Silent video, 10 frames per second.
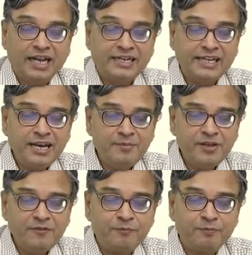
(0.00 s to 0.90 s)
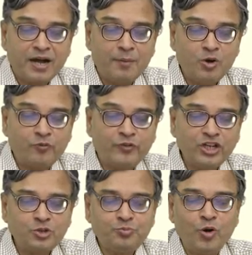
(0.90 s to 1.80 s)
Tell me about
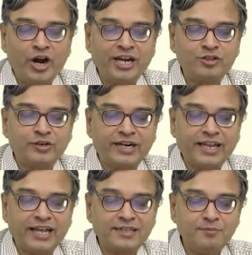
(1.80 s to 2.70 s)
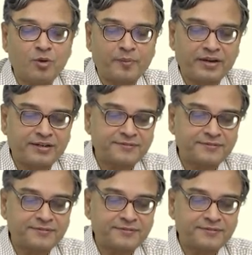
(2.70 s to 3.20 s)
which point should I take the moment.